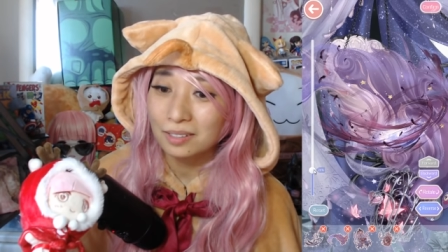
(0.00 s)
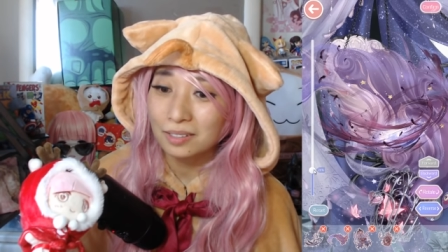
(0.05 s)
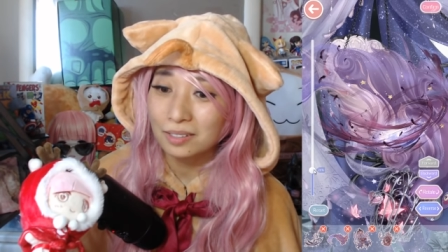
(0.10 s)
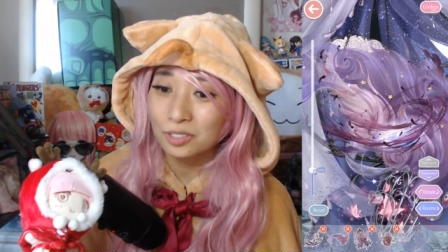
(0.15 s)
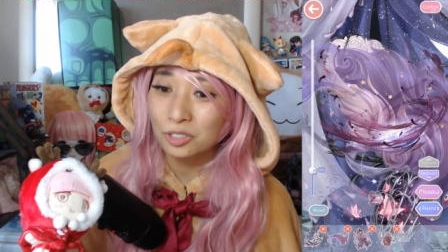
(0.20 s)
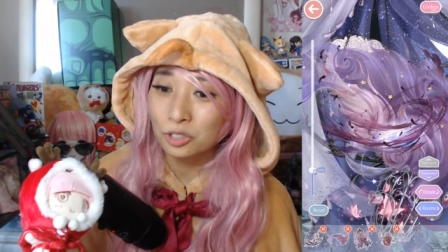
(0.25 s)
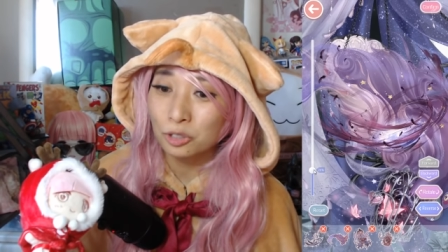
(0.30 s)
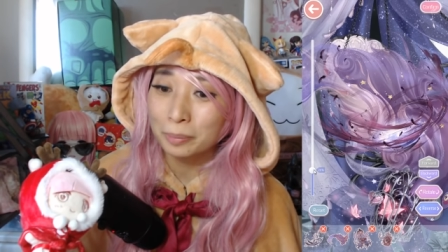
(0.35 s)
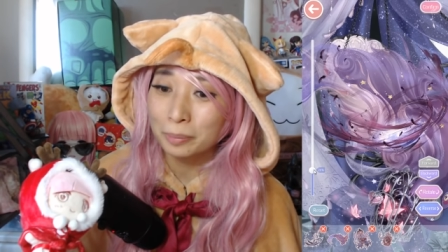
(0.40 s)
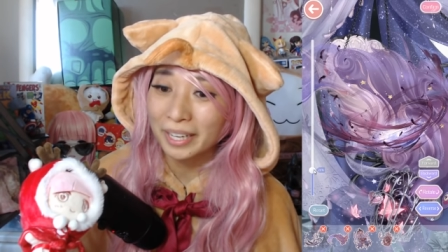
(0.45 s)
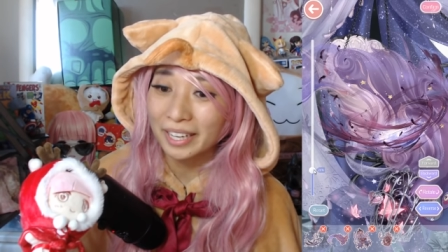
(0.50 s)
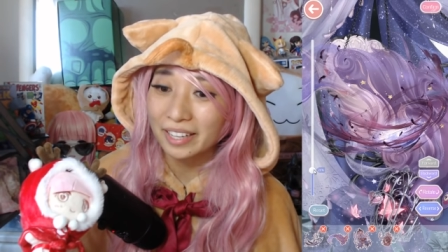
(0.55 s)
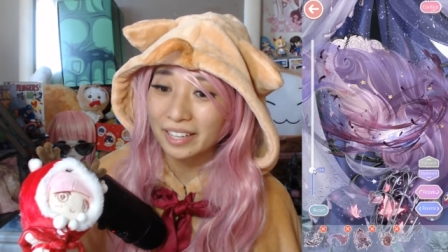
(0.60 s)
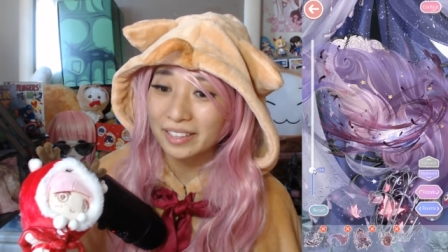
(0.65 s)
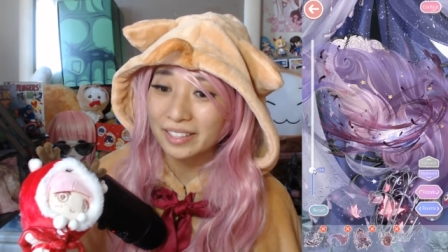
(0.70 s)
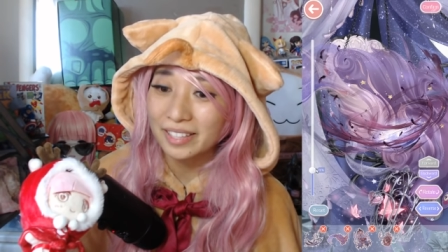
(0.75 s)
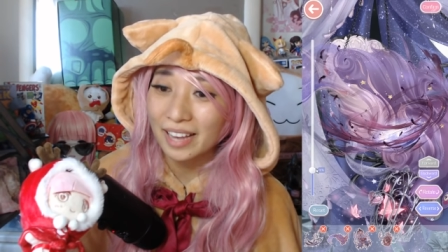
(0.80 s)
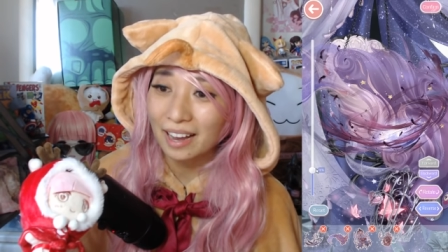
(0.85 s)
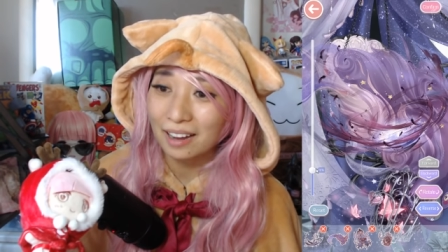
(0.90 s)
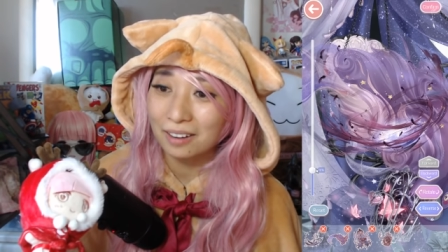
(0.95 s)
Zooming
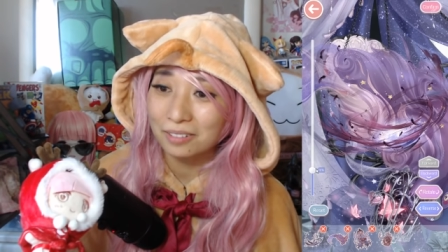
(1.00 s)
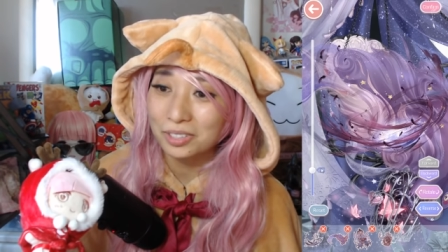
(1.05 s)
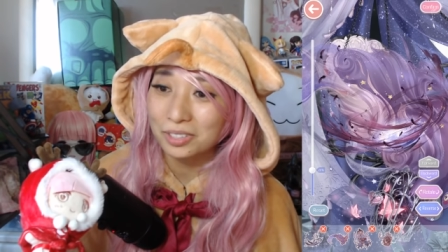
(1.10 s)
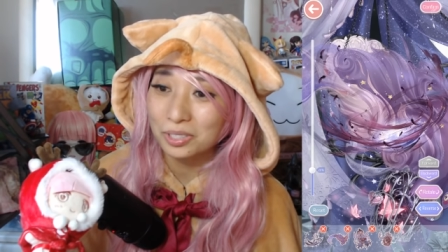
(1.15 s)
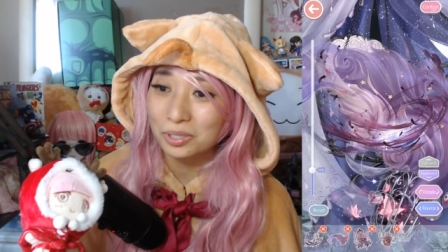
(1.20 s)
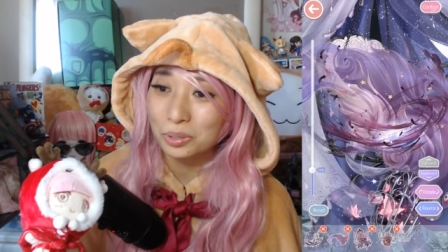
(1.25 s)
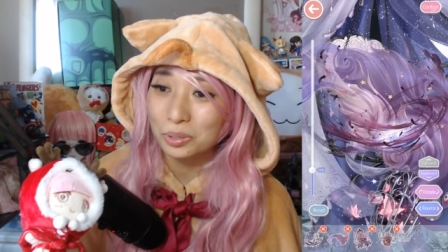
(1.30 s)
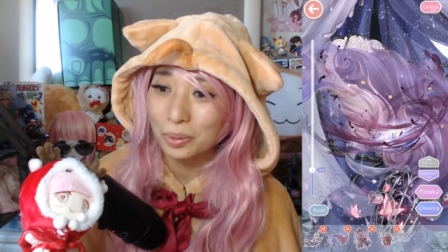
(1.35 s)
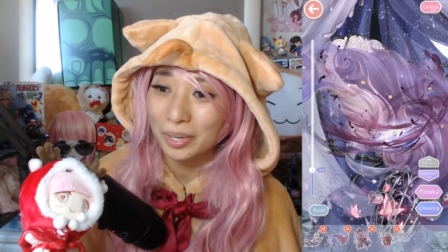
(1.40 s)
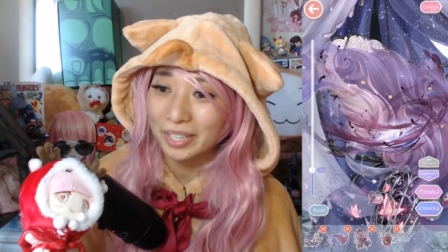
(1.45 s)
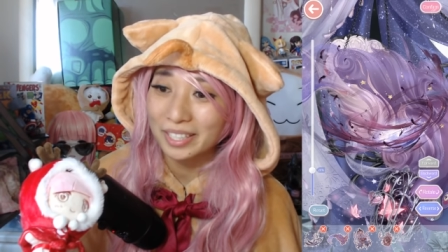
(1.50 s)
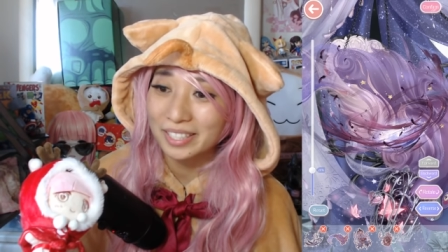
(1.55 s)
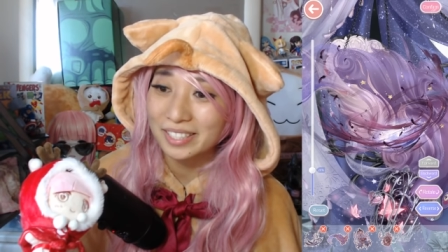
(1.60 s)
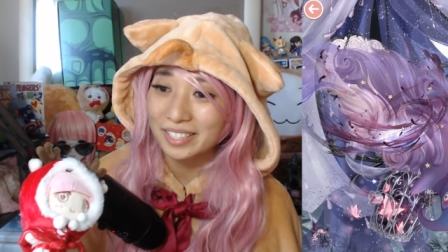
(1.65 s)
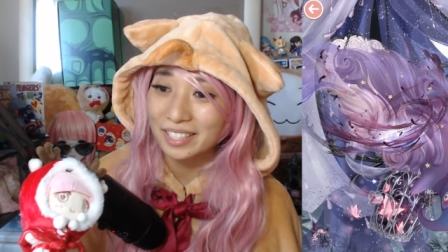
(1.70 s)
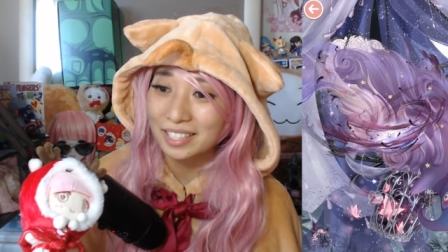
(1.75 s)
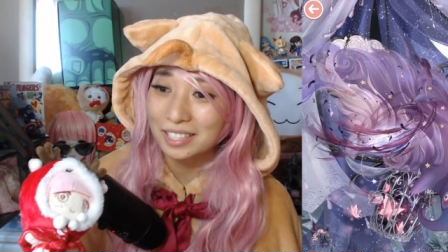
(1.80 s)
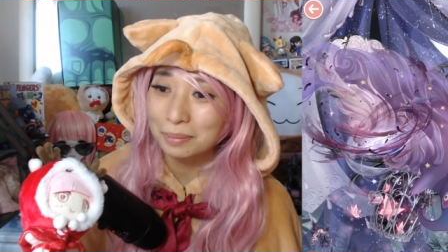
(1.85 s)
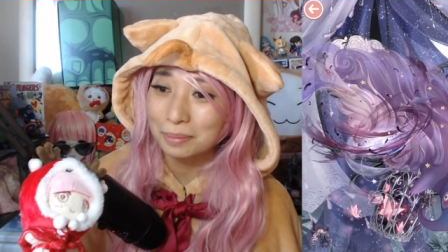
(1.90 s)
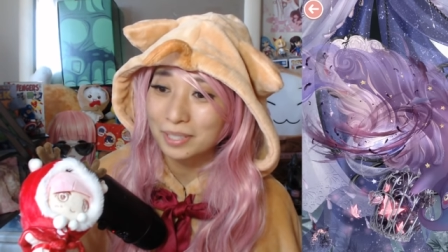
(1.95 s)
it down to
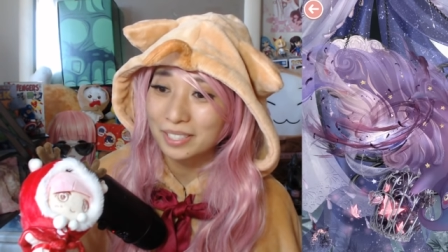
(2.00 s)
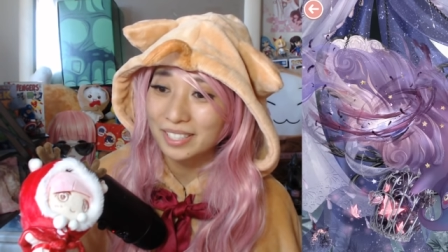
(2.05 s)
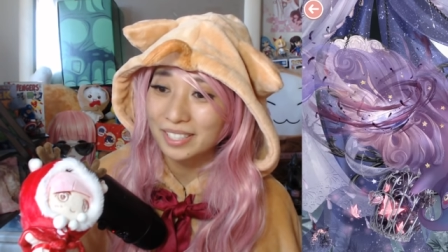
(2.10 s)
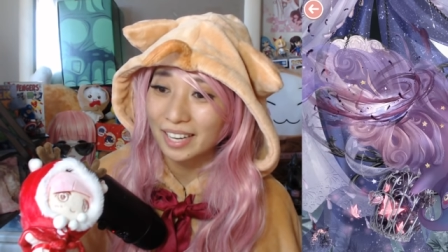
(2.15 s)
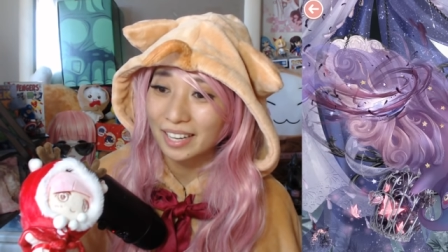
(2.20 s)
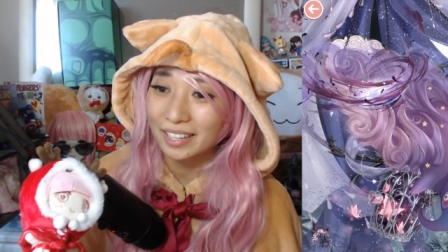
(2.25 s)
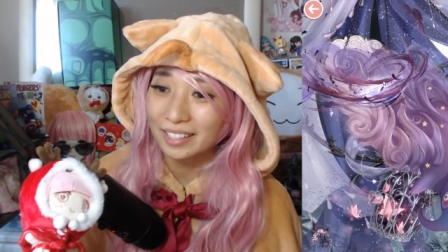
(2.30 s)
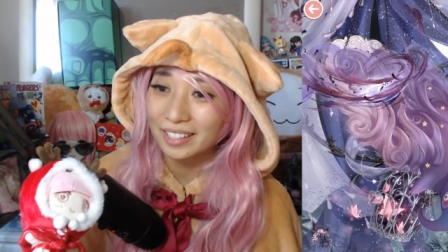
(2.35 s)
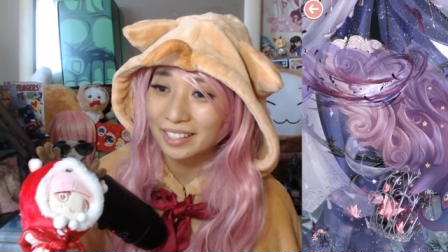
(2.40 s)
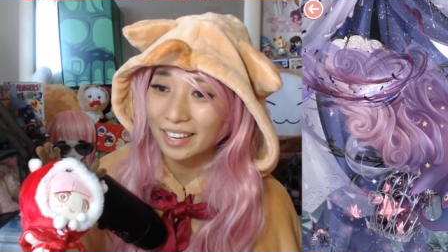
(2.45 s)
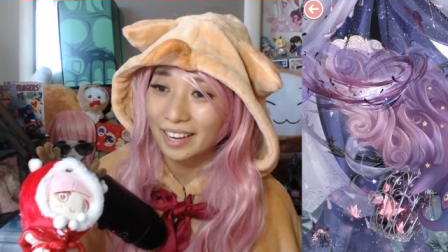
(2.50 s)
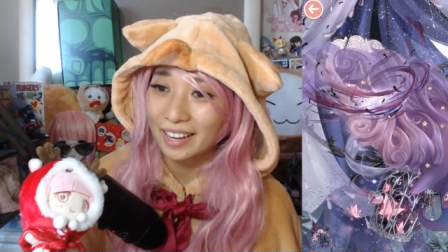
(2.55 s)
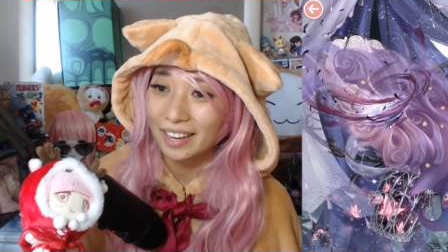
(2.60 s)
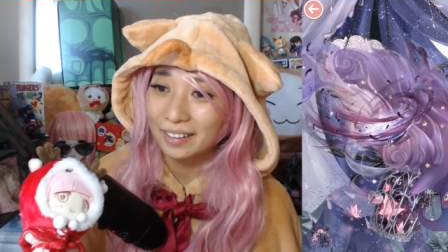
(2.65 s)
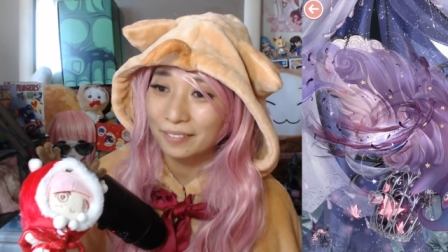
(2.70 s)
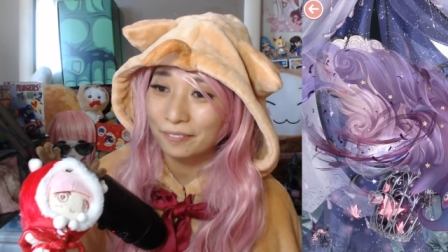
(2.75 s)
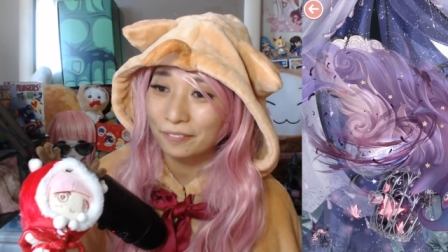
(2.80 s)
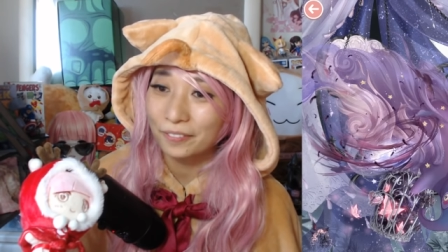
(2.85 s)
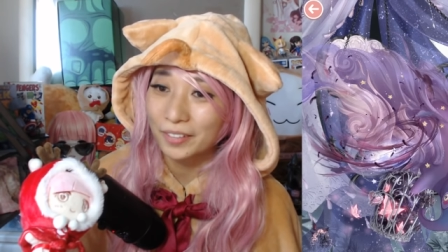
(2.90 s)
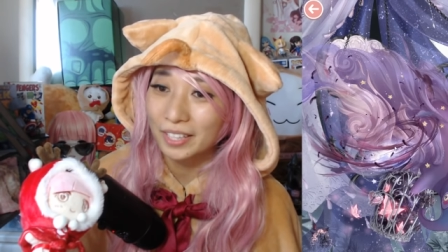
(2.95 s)
26%
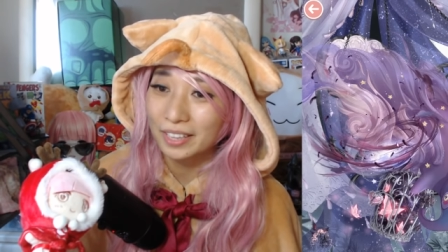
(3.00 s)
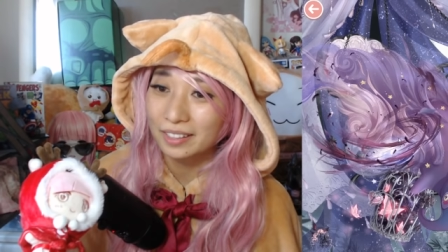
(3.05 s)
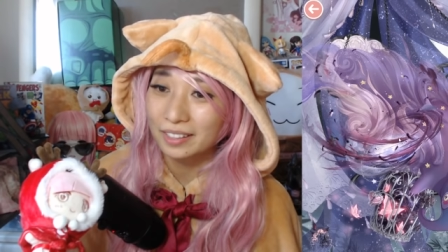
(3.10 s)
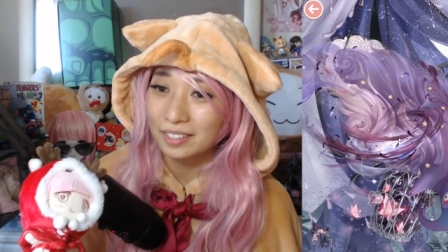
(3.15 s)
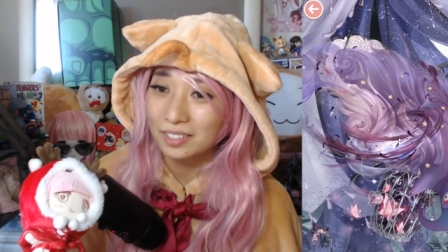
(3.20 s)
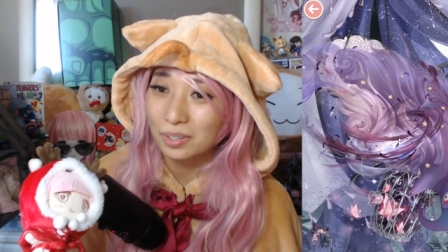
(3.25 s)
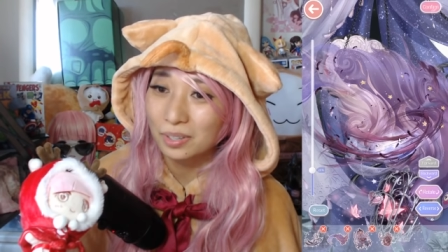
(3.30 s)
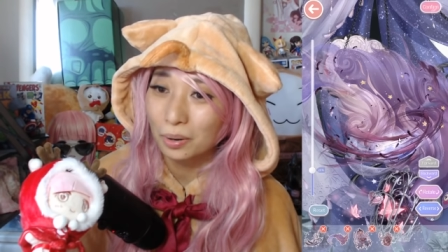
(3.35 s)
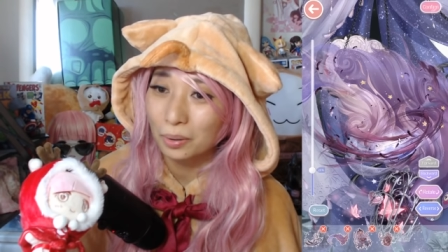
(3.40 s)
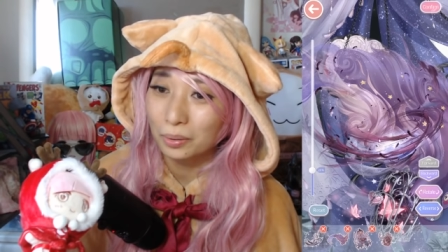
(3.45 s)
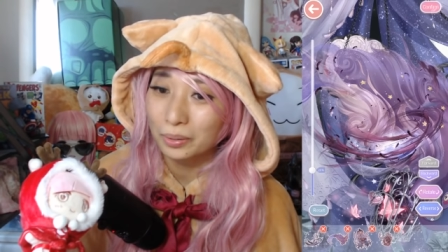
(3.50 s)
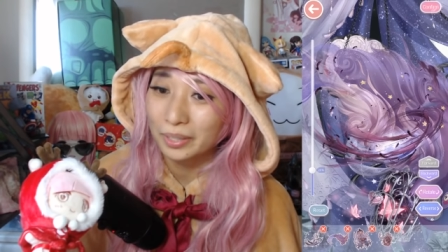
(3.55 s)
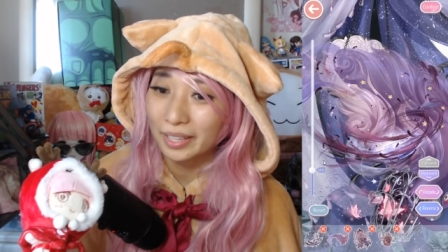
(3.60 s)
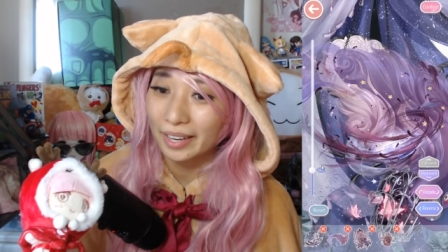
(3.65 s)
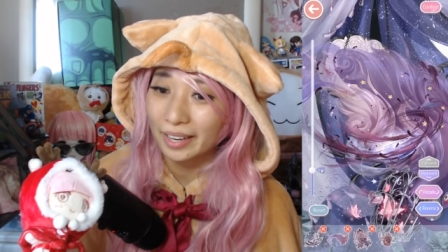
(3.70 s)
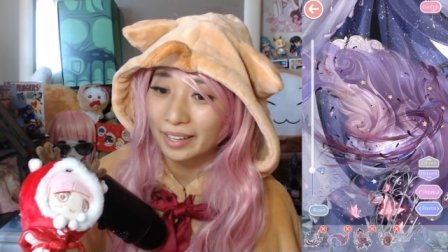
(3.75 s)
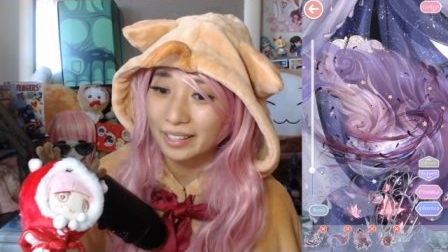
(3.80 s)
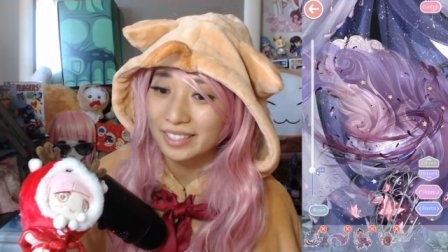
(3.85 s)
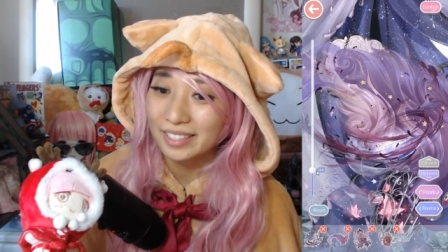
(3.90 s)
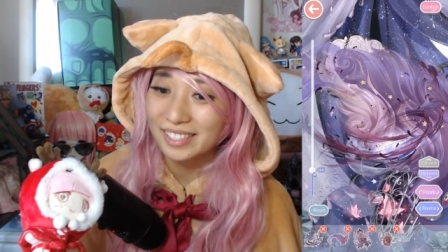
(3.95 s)
can fit this whole
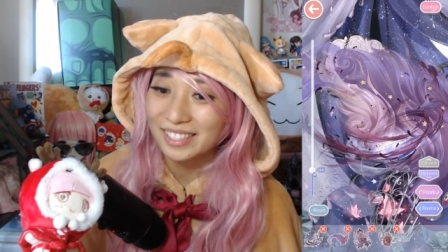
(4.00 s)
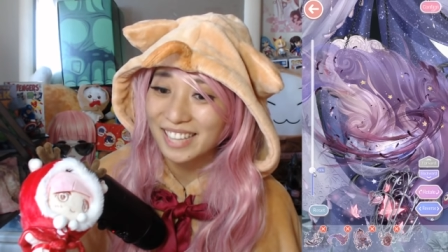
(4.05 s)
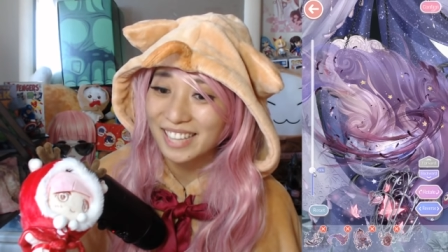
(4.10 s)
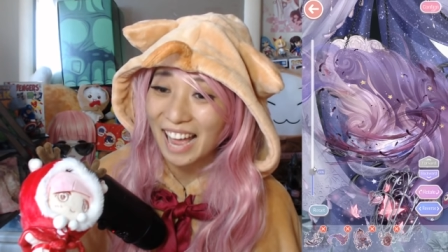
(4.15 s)
thing.